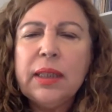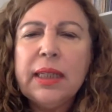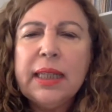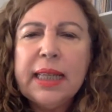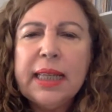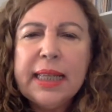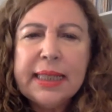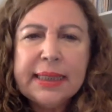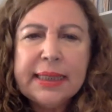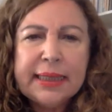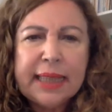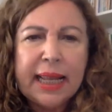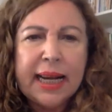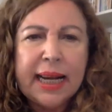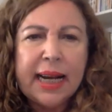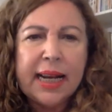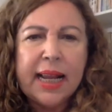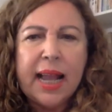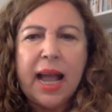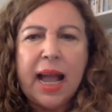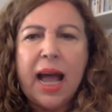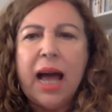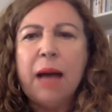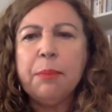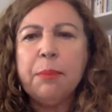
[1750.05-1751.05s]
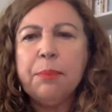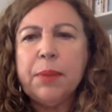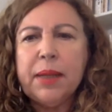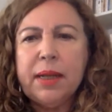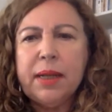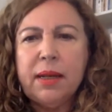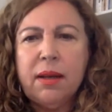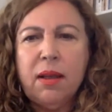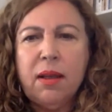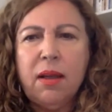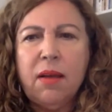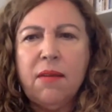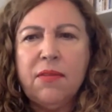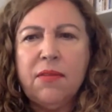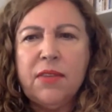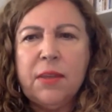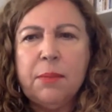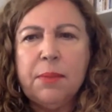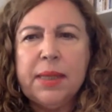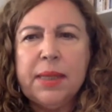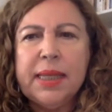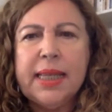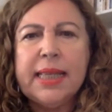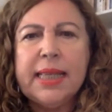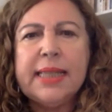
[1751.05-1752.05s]
It's that agape love that
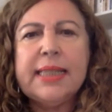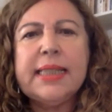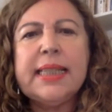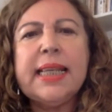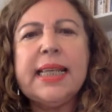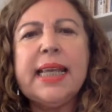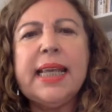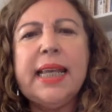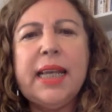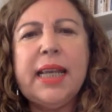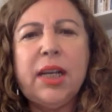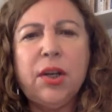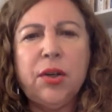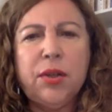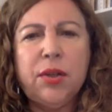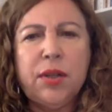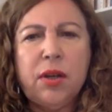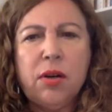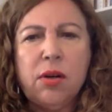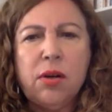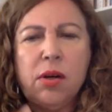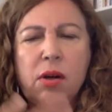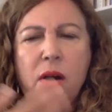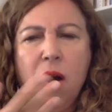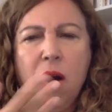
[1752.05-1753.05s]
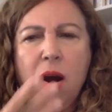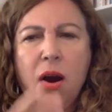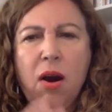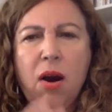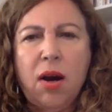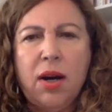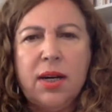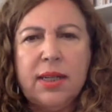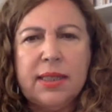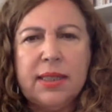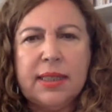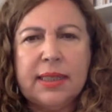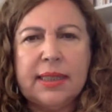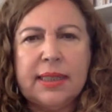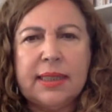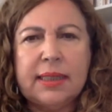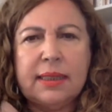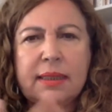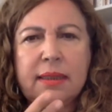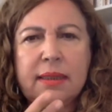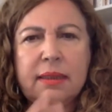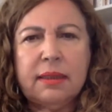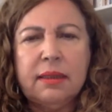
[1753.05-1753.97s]
begins here in our hearts,